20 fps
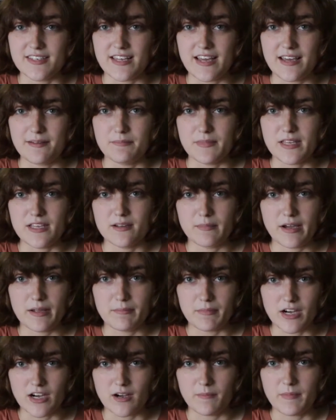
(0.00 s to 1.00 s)
that me and my
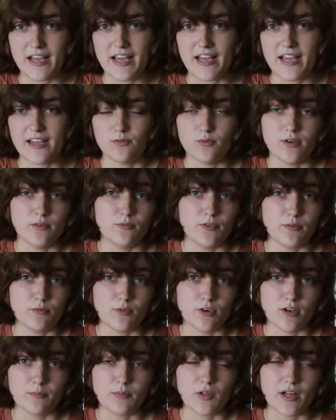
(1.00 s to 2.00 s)
mom had when we
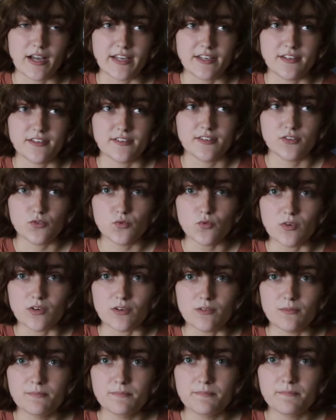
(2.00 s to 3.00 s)
were applying to
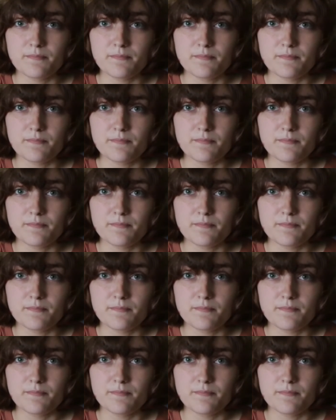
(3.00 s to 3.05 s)
school.